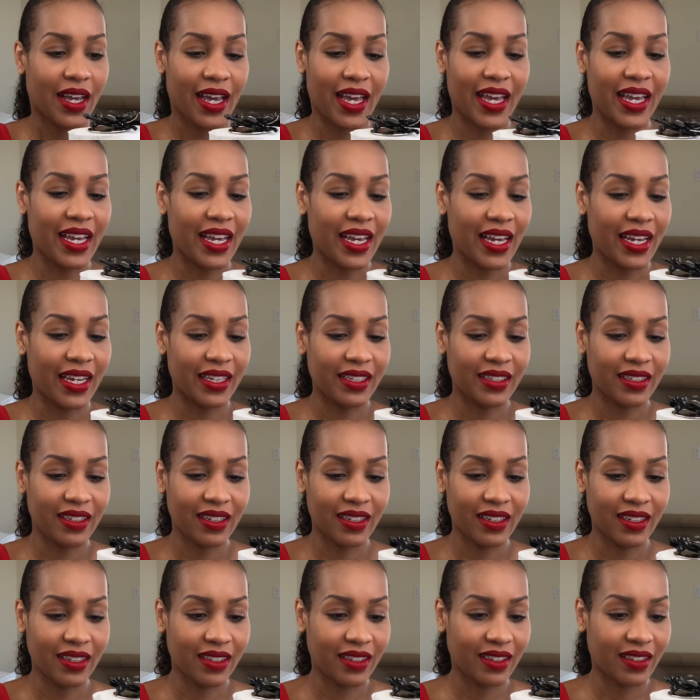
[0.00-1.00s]
And
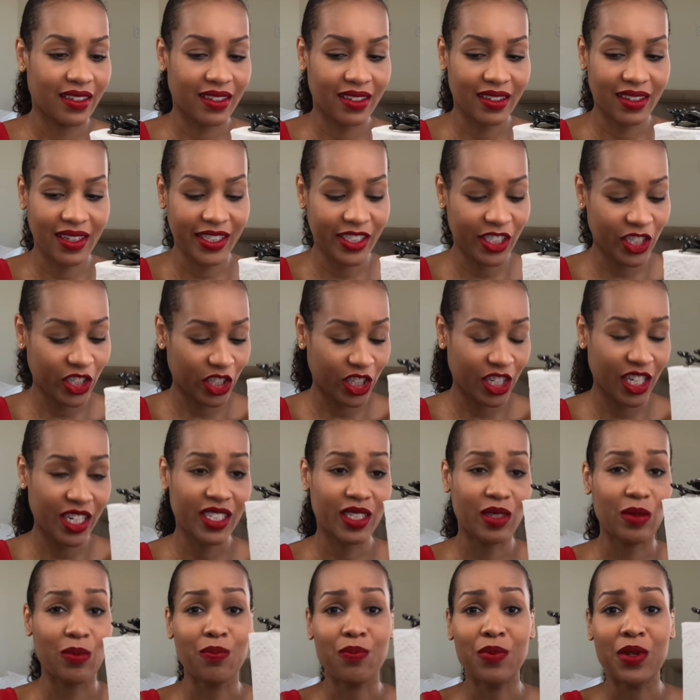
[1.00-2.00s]
it's
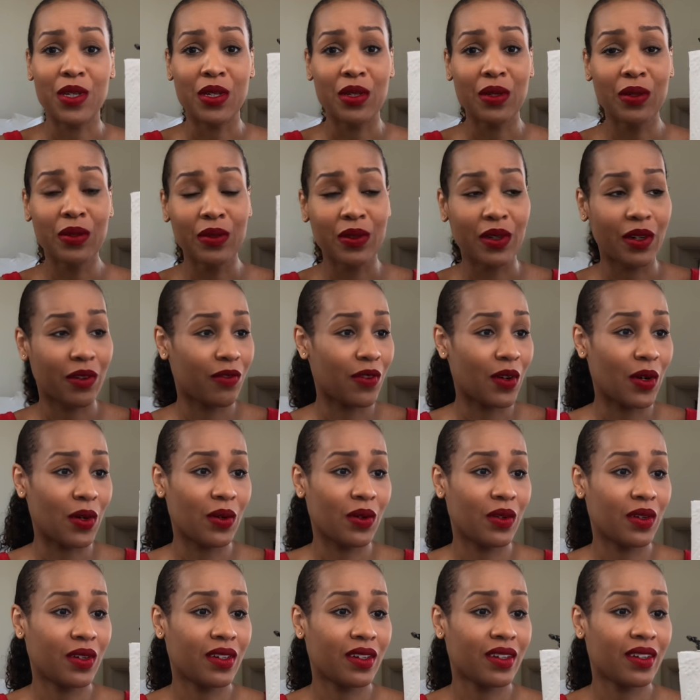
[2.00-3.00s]
just
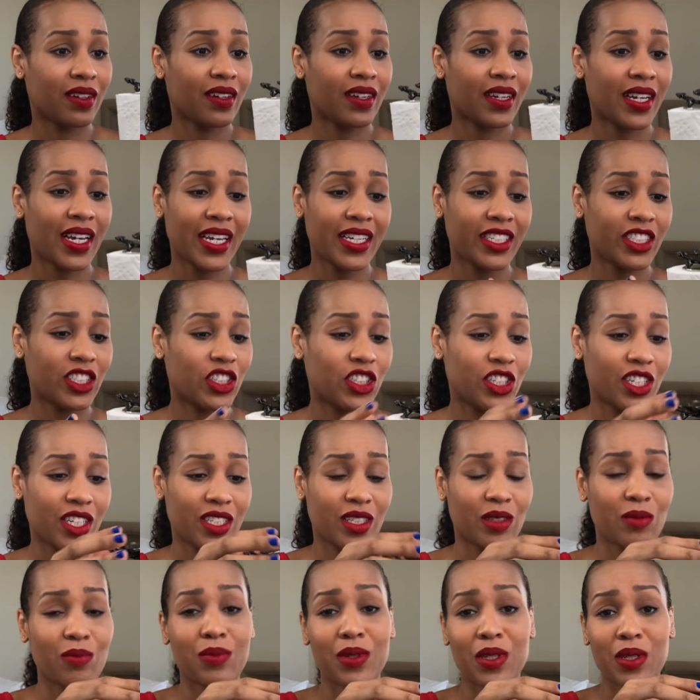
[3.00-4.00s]
beautiful. It's
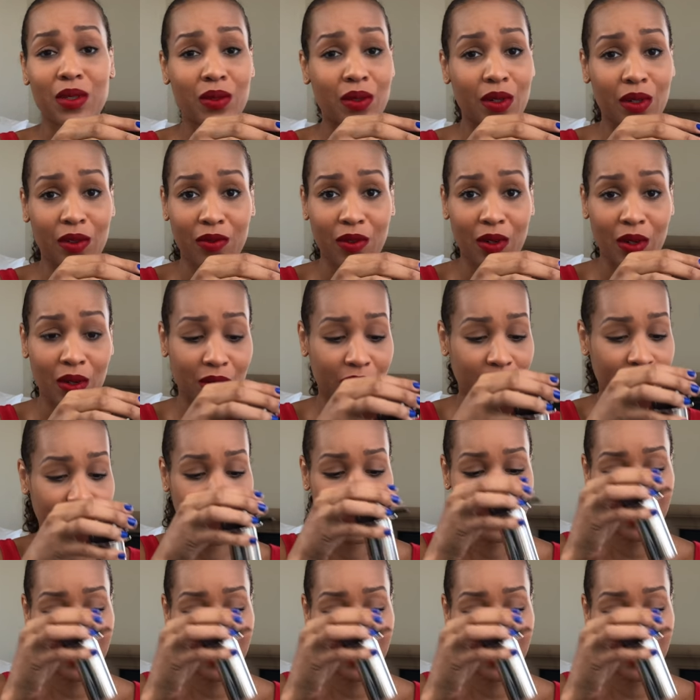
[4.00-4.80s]
just beautiful.